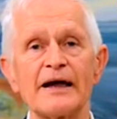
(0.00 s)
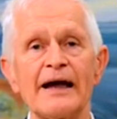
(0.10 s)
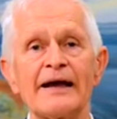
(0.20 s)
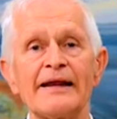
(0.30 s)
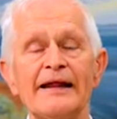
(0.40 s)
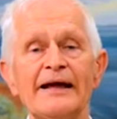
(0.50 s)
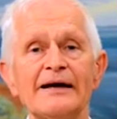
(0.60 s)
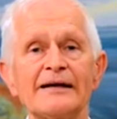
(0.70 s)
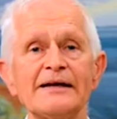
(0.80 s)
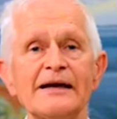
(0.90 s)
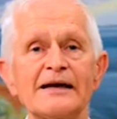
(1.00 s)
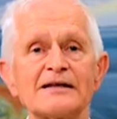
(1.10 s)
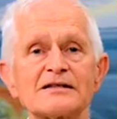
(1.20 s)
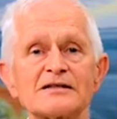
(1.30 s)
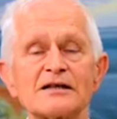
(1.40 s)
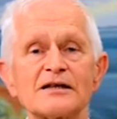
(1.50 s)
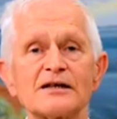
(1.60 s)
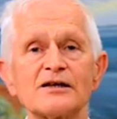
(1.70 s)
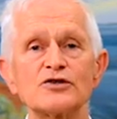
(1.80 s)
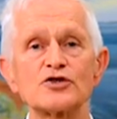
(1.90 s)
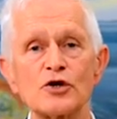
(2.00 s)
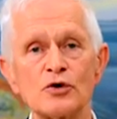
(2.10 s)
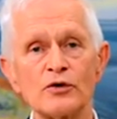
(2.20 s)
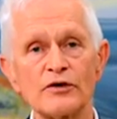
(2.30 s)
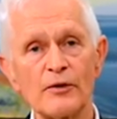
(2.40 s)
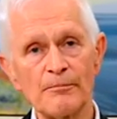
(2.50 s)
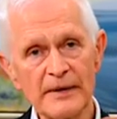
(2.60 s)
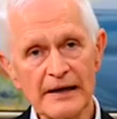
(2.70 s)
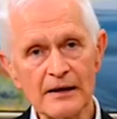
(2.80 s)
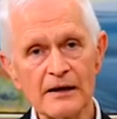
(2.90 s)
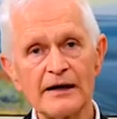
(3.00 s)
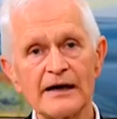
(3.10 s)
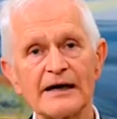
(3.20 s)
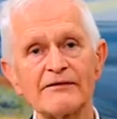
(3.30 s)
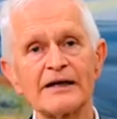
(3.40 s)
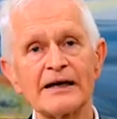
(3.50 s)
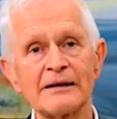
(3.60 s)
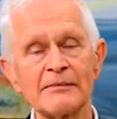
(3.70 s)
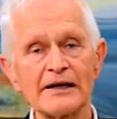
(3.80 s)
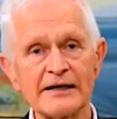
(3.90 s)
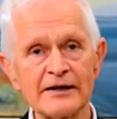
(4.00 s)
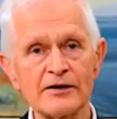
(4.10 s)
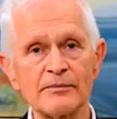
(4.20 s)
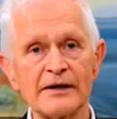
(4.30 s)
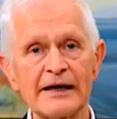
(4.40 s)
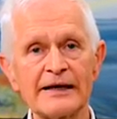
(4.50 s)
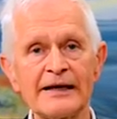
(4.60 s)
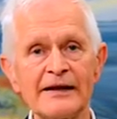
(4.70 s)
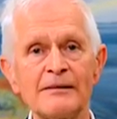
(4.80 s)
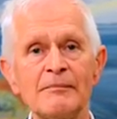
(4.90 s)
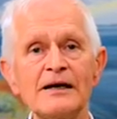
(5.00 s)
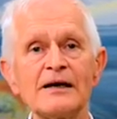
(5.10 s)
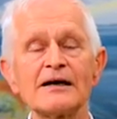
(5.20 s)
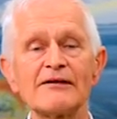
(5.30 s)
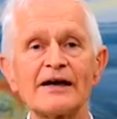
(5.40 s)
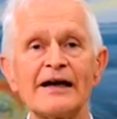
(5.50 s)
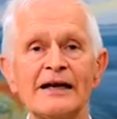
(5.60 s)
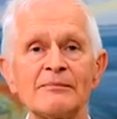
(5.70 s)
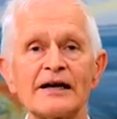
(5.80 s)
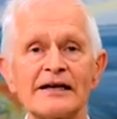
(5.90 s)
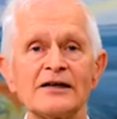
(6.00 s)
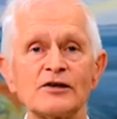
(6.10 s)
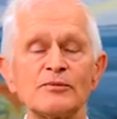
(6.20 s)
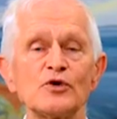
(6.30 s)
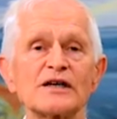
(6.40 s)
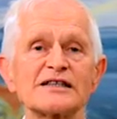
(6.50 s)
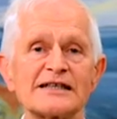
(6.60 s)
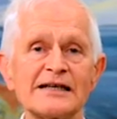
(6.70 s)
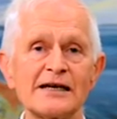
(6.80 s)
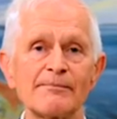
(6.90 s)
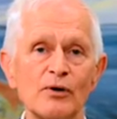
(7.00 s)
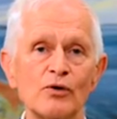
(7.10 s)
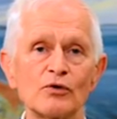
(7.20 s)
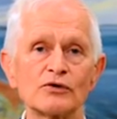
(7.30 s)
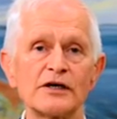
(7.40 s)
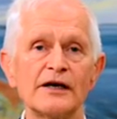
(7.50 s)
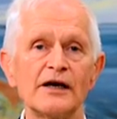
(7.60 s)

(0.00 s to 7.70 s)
And there he has shown the middle of the animal kingdom. And in the middle of the animal kingdom, you are single-poled.